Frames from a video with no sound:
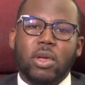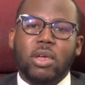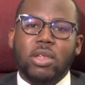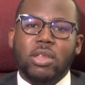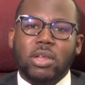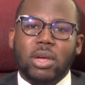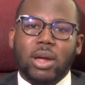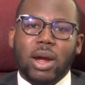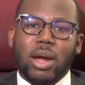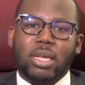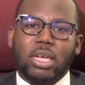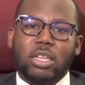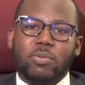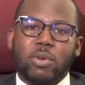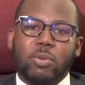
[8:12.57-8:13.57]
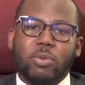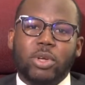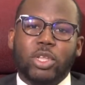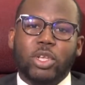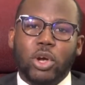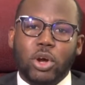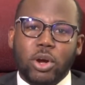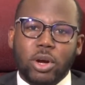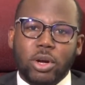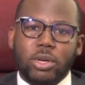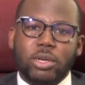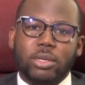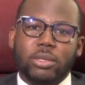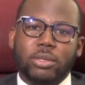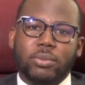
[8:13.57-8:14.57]
Said articles must be
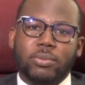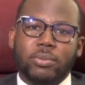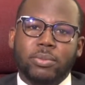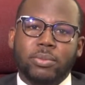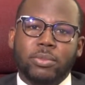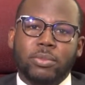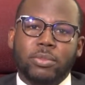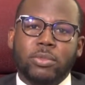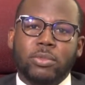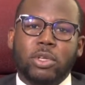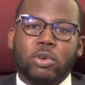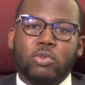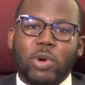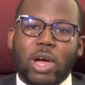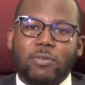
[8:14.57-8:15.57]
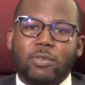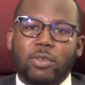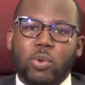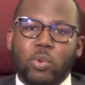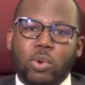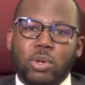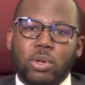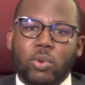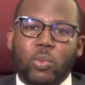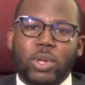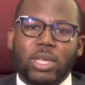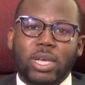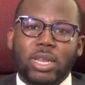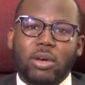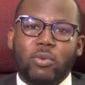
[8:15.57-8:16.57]
returned to the rightful owner
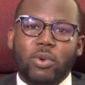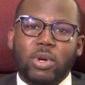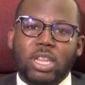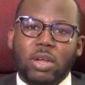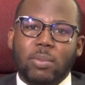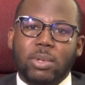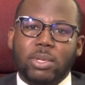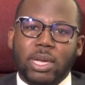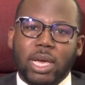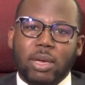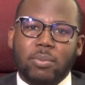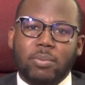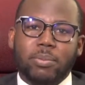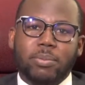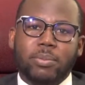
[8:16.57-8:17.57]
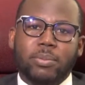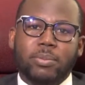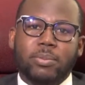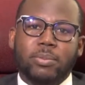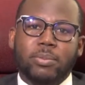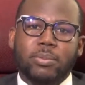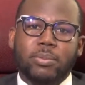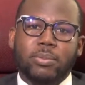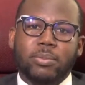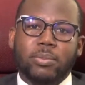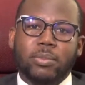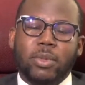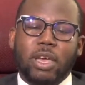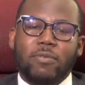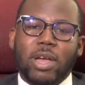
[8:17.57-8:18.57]
within a reasonable time.
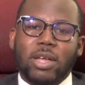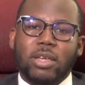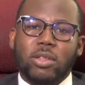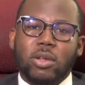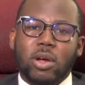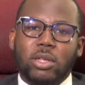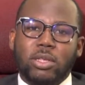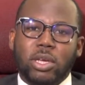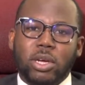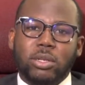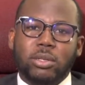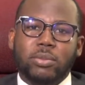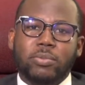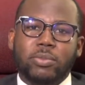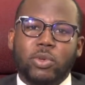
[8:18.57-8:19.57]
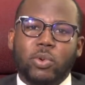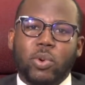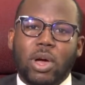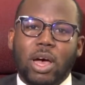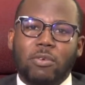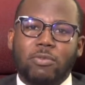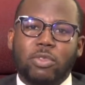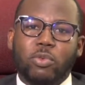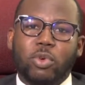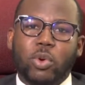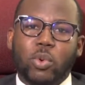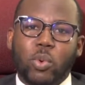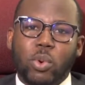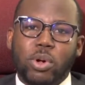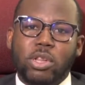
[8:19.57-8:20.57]
If that is not done, you have the
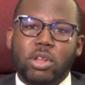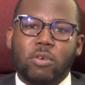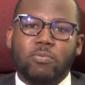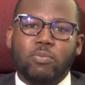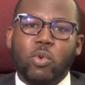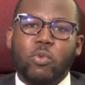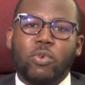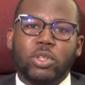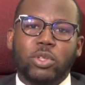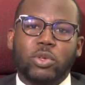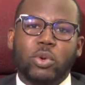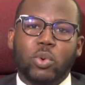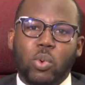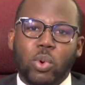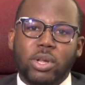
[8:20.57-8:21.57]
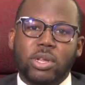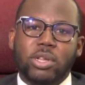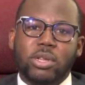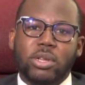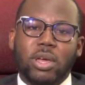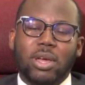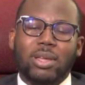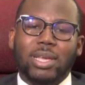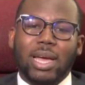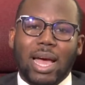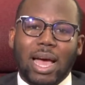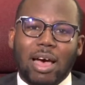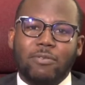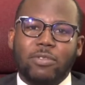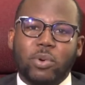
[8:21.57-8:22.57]
recourse of moving to the courts to
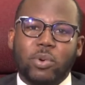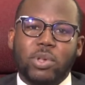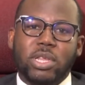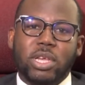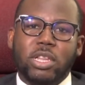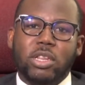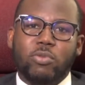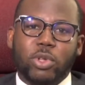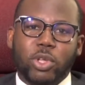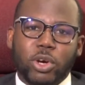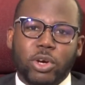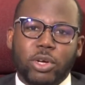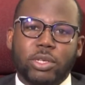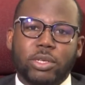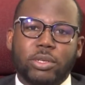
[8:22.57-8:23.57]
have those things returned.